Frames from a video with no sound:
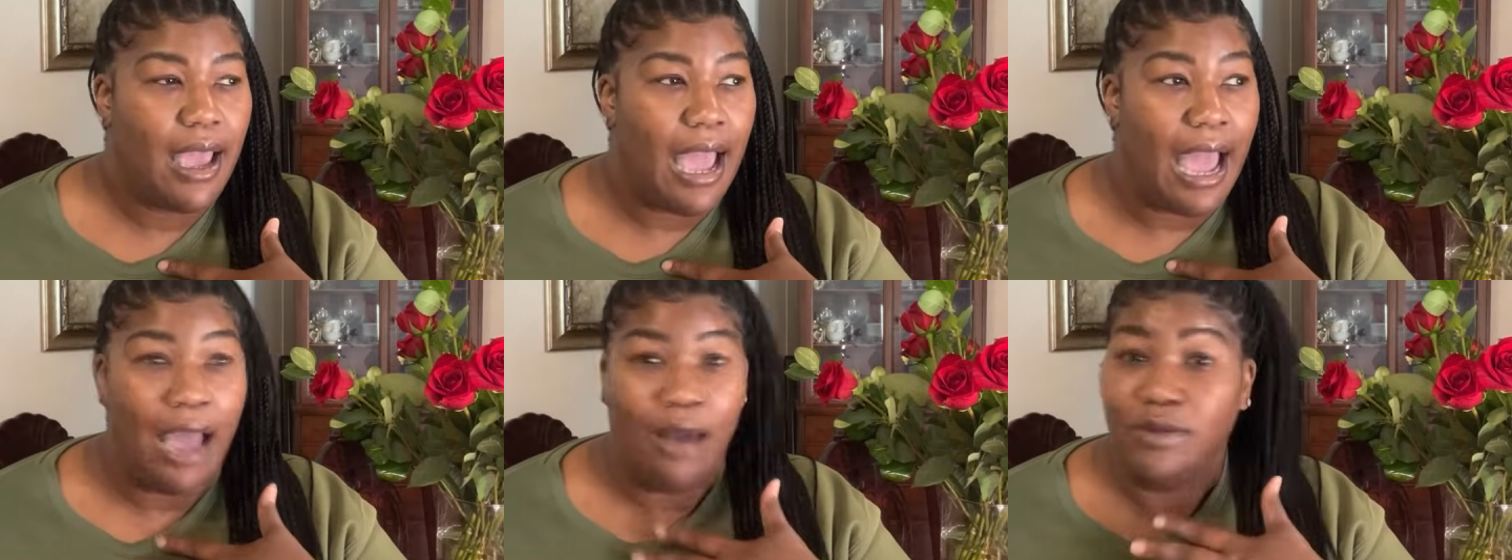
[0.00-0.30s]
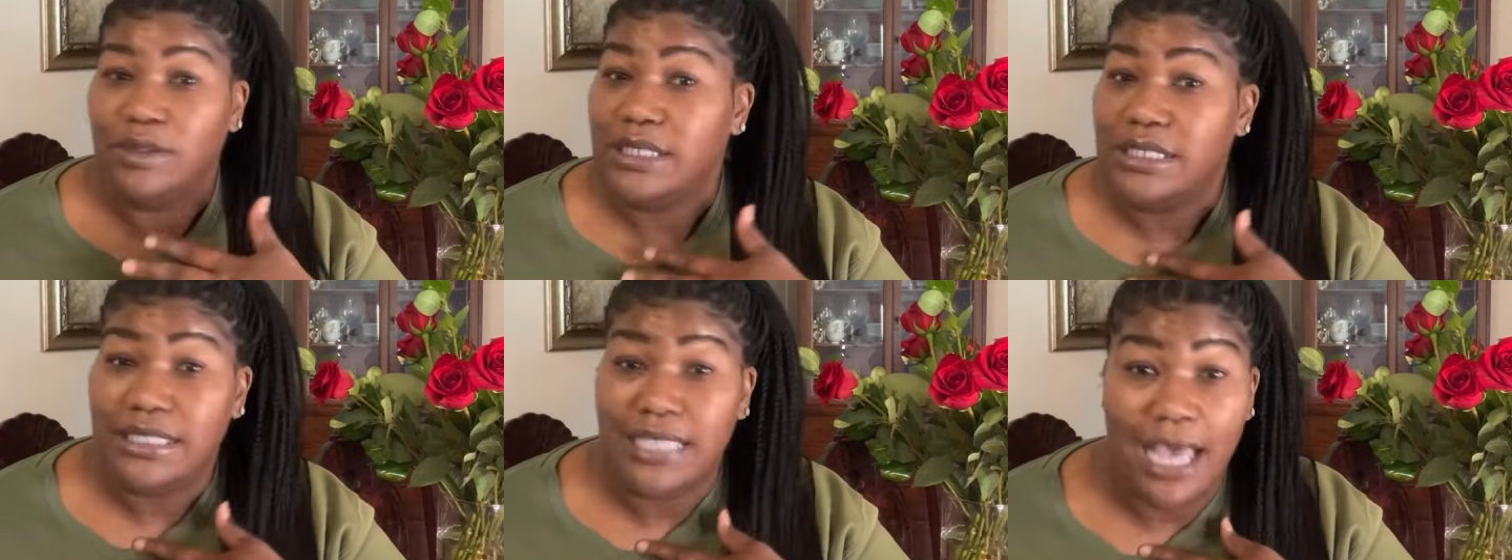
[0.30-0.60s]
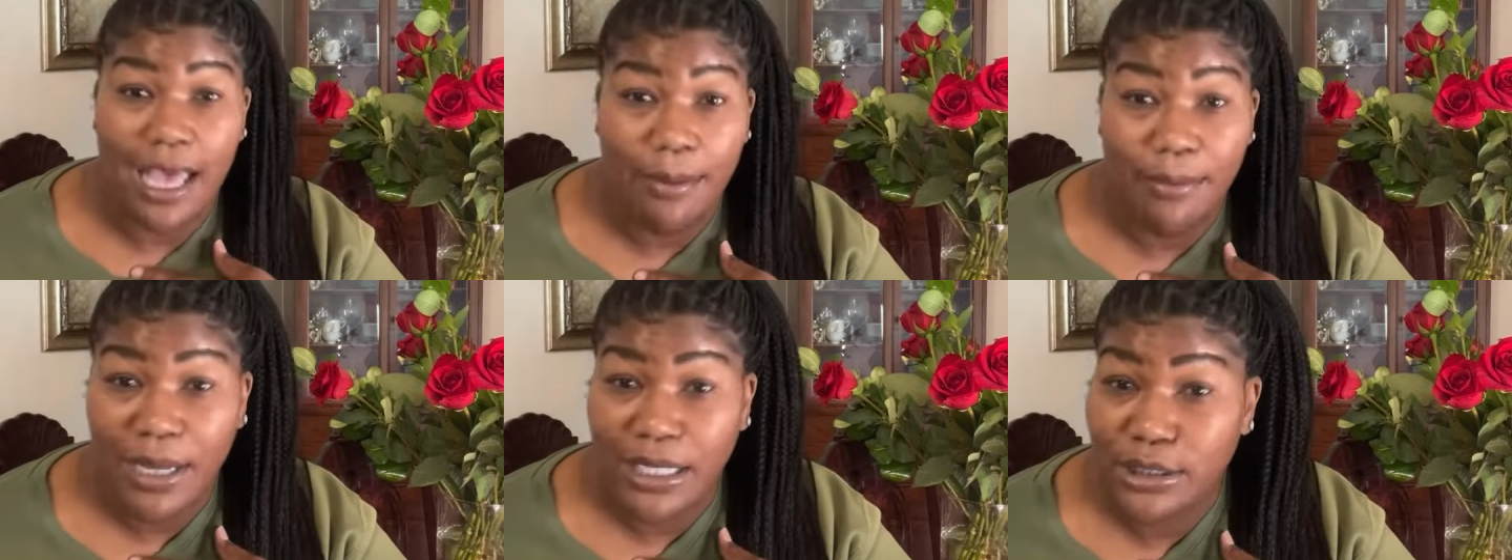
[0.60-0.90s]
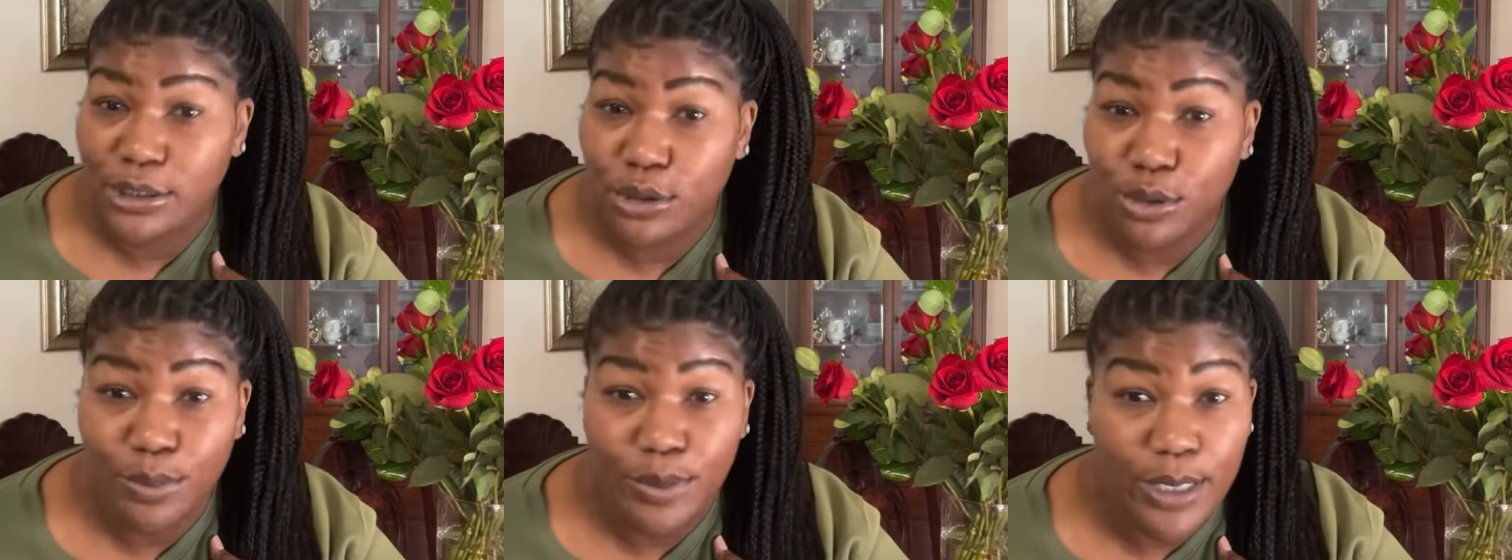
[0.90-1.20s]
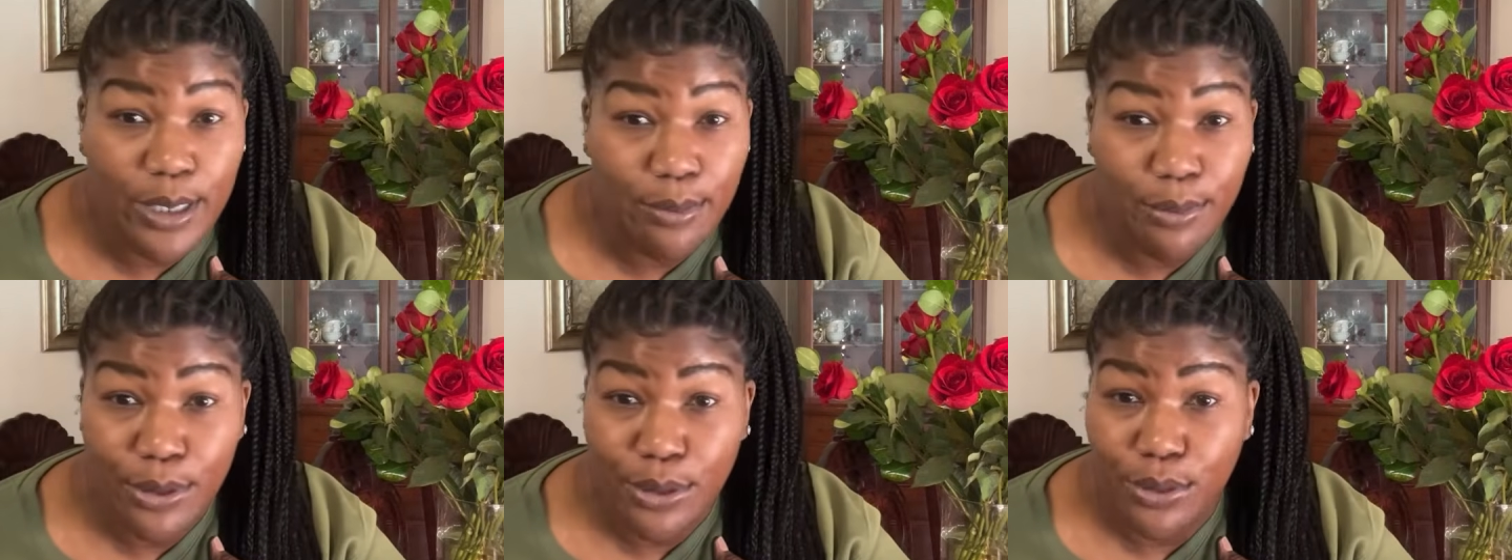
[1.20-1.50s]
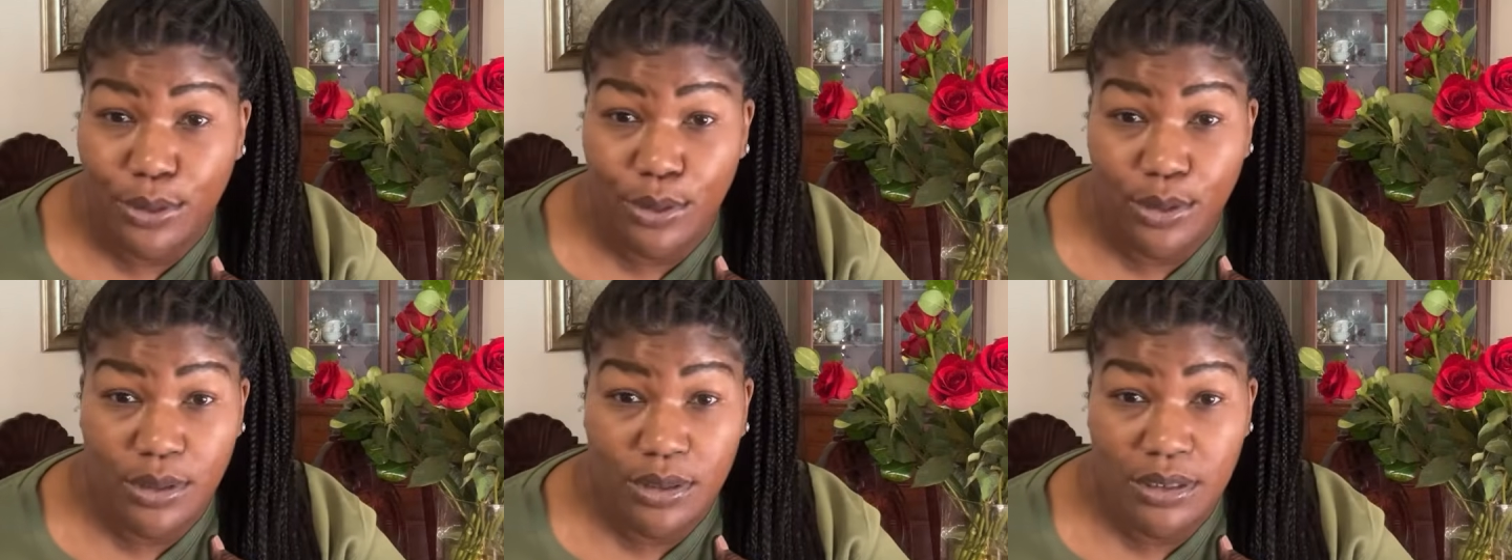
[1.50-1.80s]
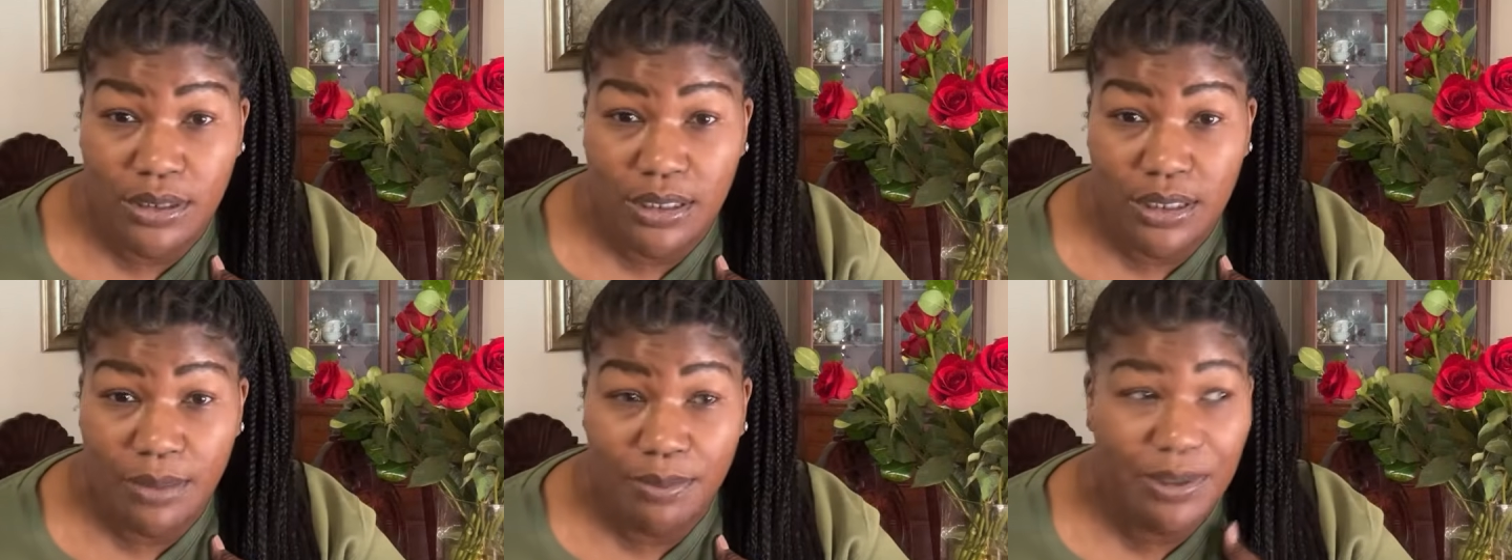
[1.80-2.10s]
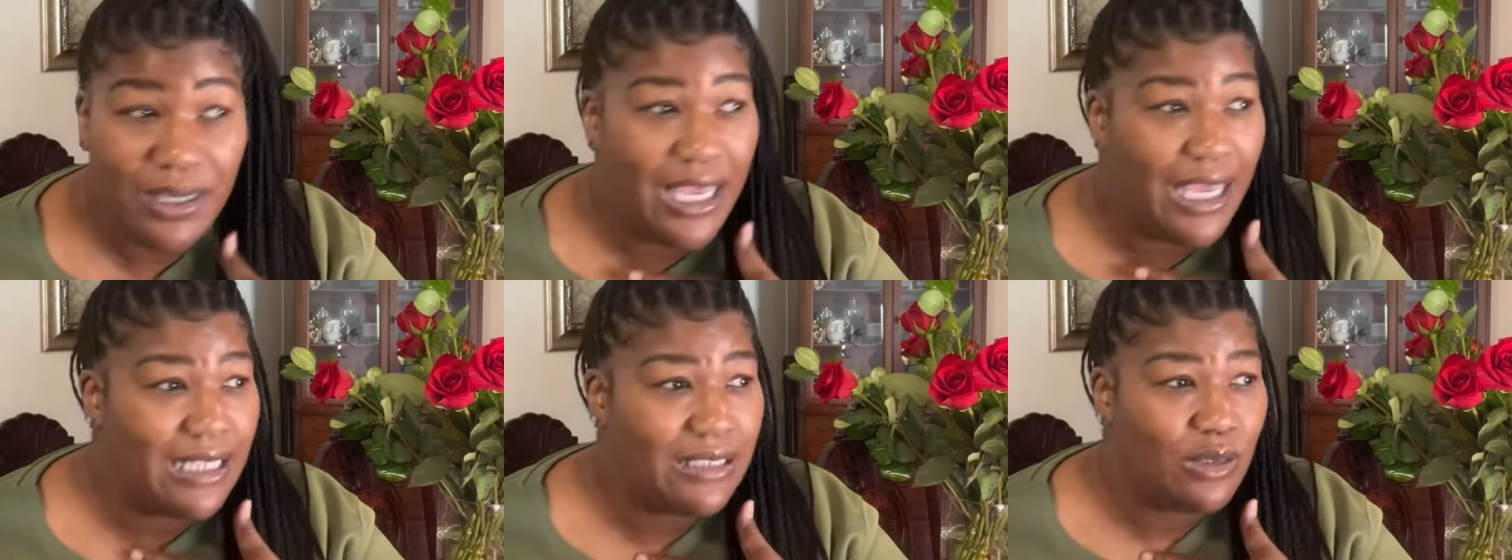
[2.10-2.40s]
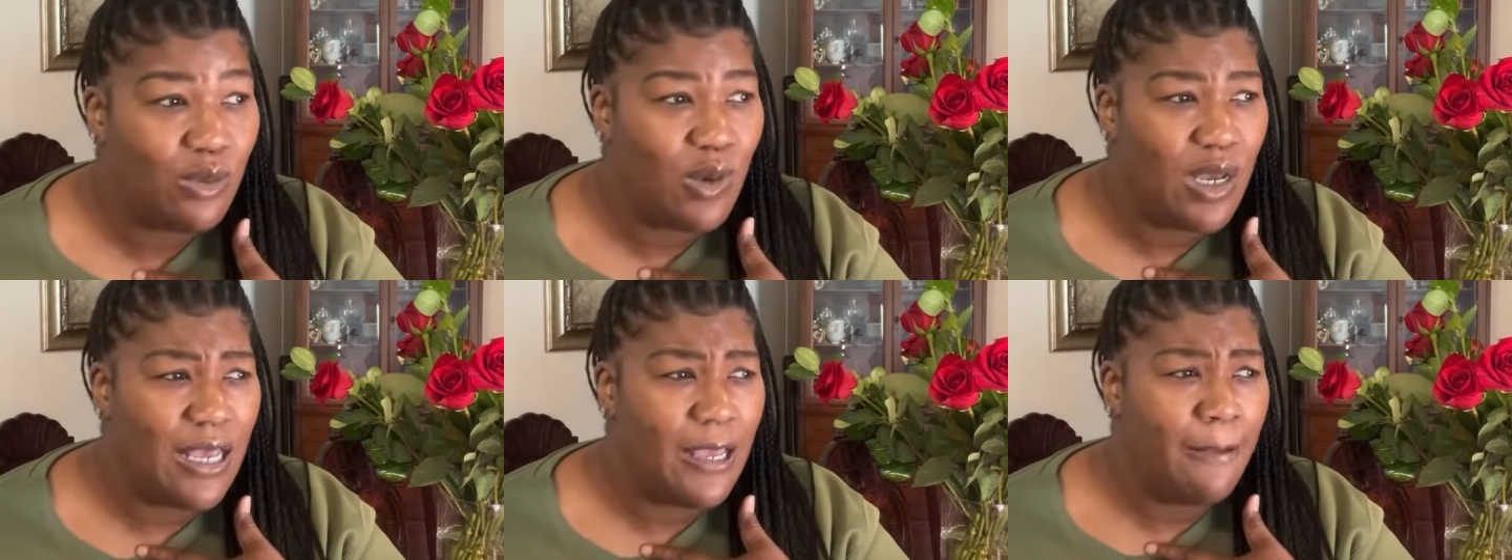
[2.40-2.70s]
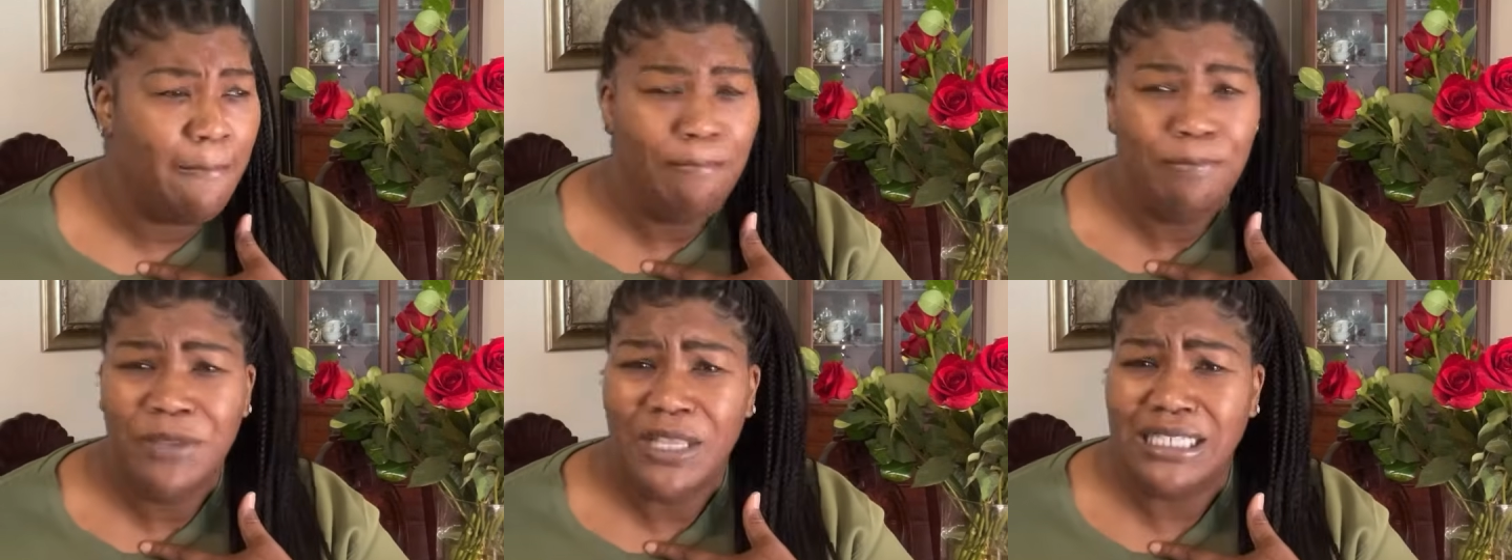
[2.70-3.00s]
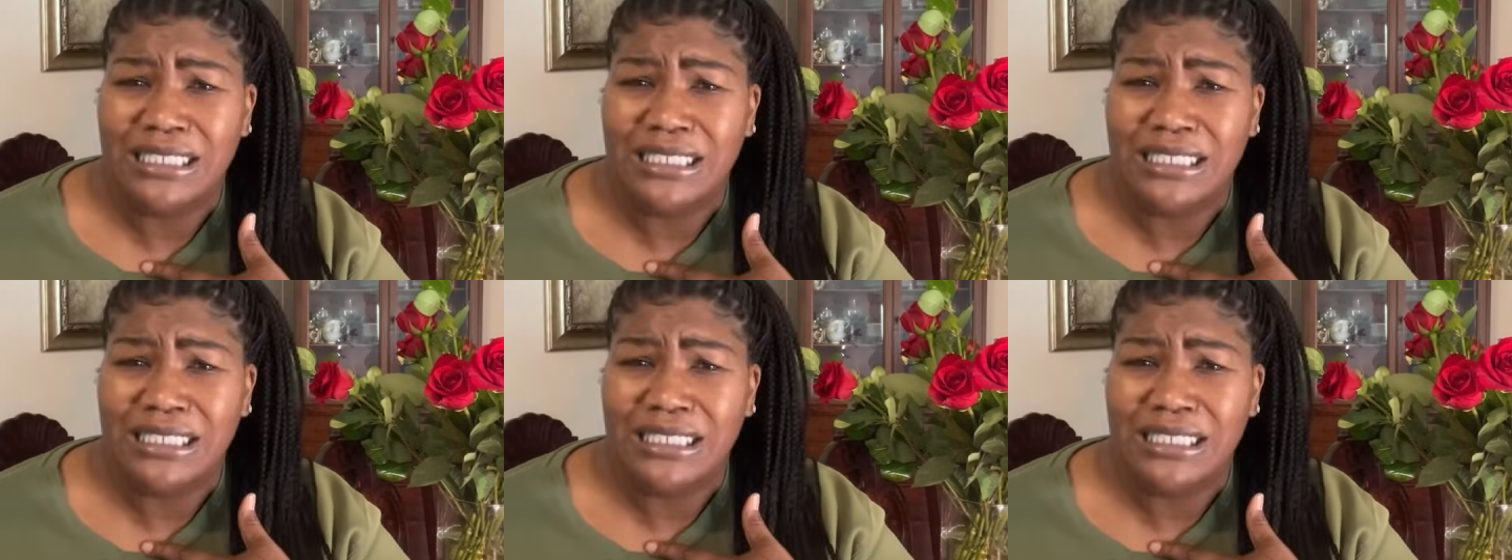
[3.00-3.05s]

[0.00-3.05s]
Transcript: I was attacked by 2 pit bulls. But guess what?